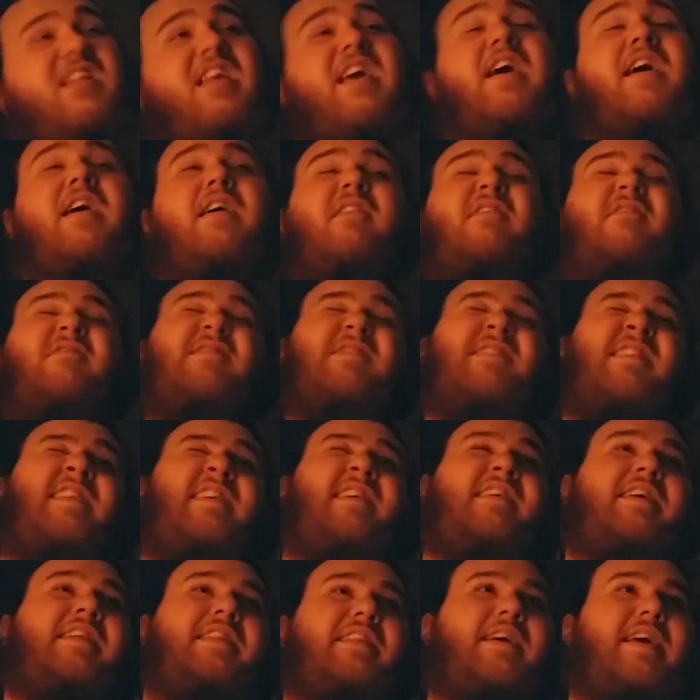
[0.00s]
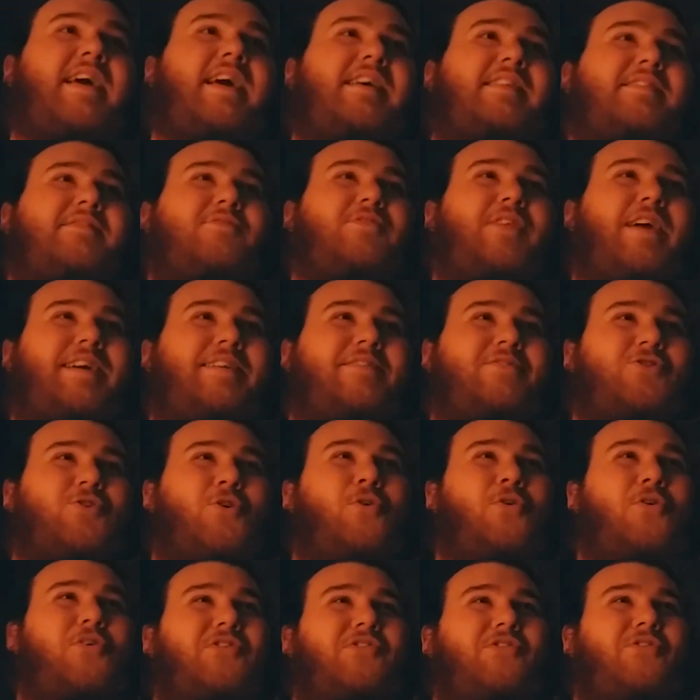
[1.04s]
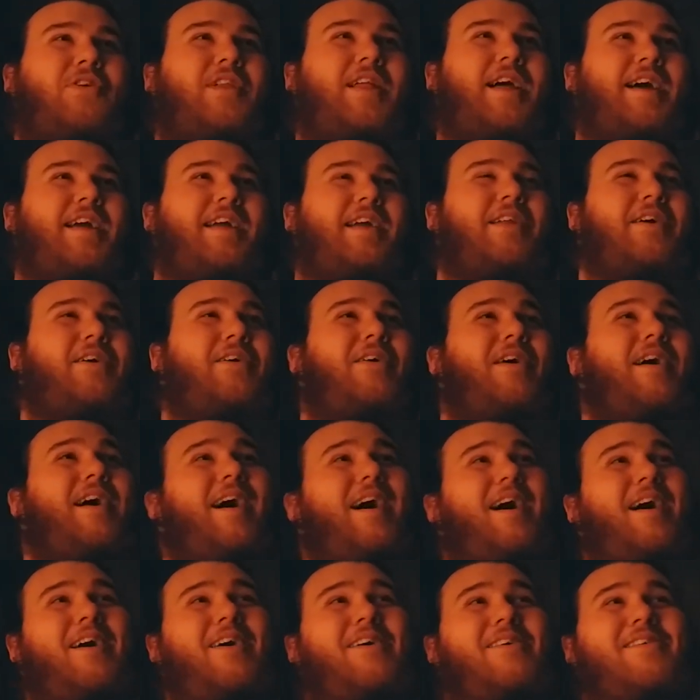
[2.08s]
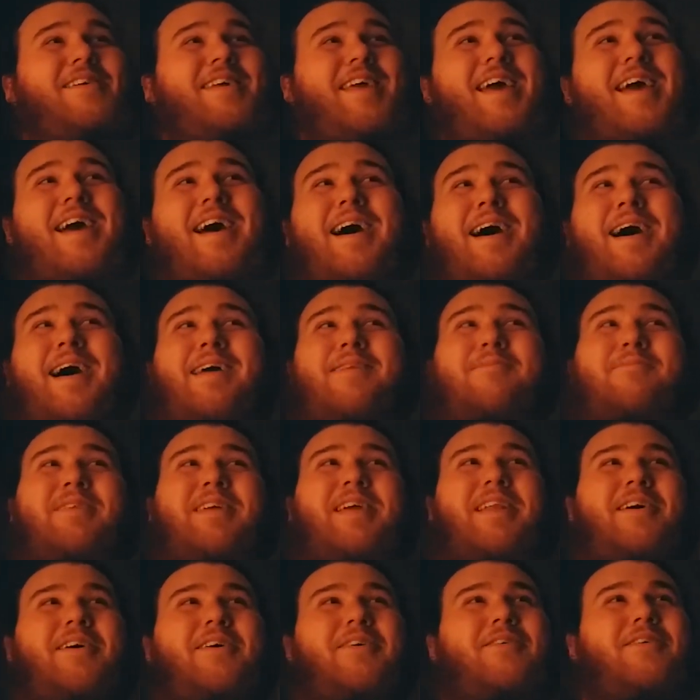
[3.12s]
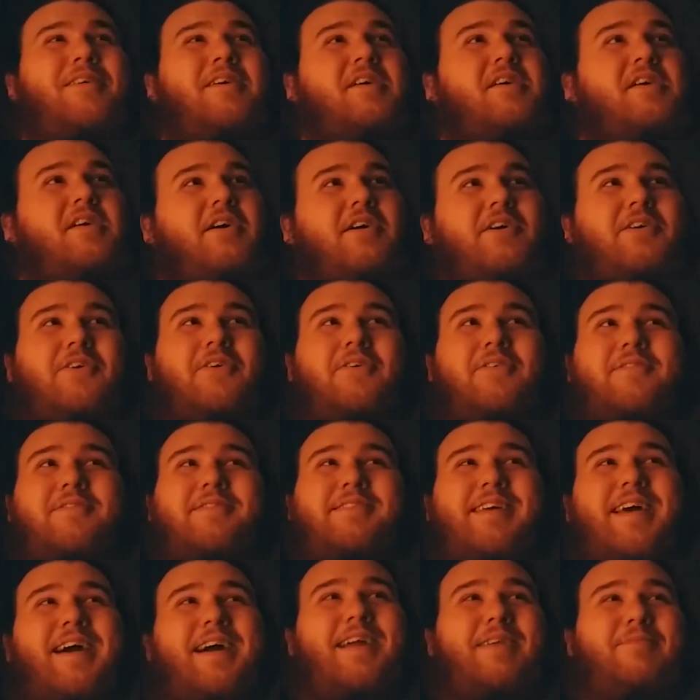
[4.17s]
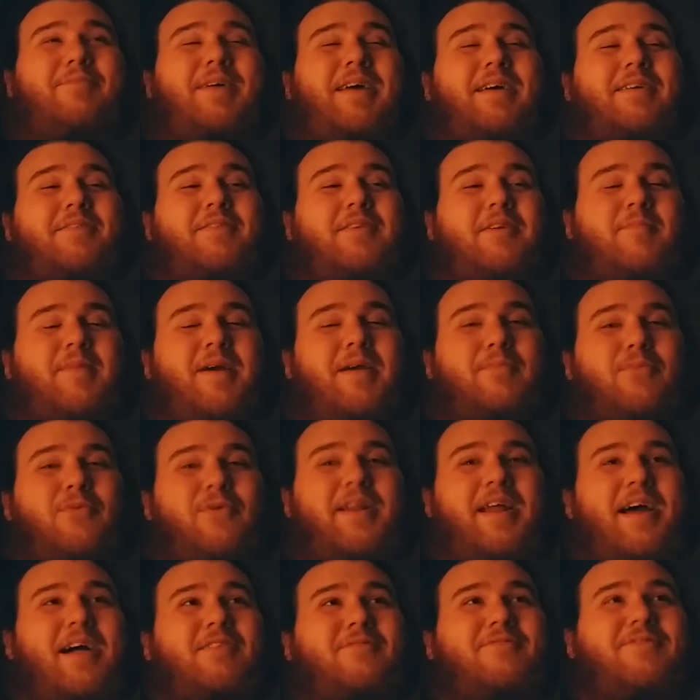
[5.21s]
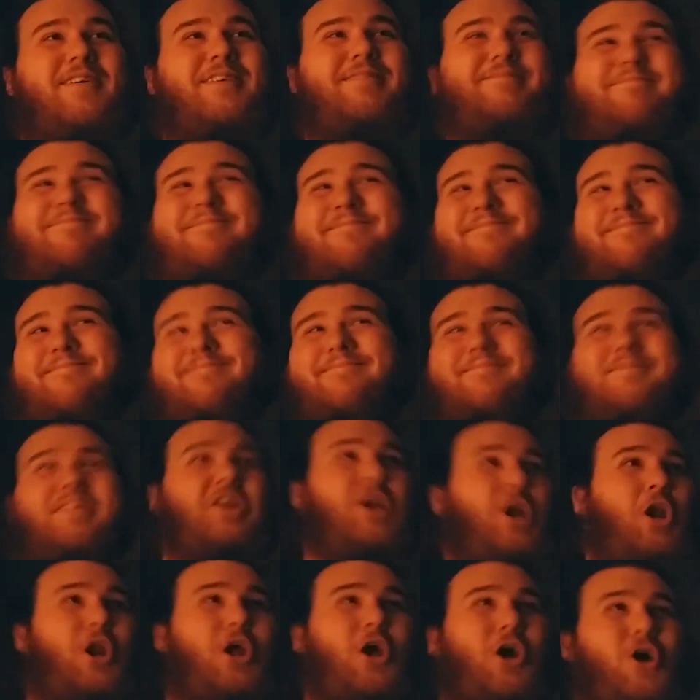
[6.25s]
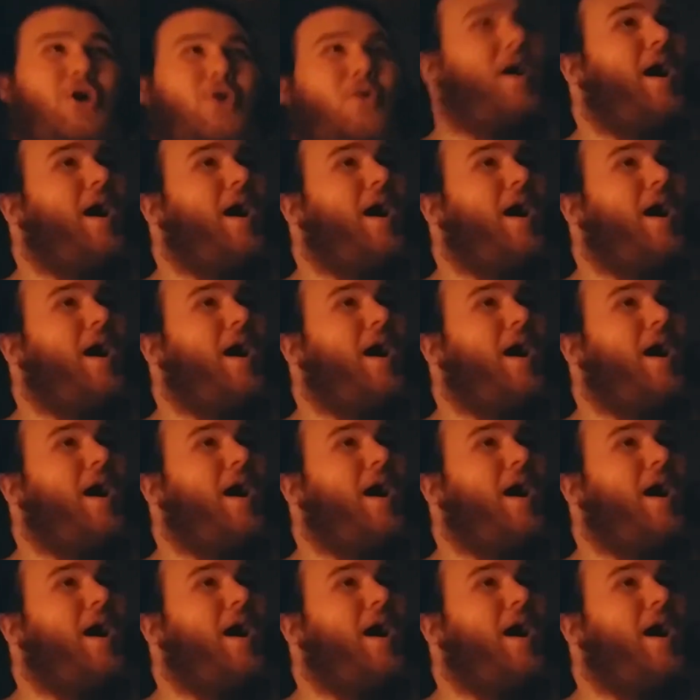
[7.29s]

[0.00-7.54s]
Yeah, of course, then you get the case of like trolls who are like, oh yeah, I'm, go attack Command Point Alpha. No,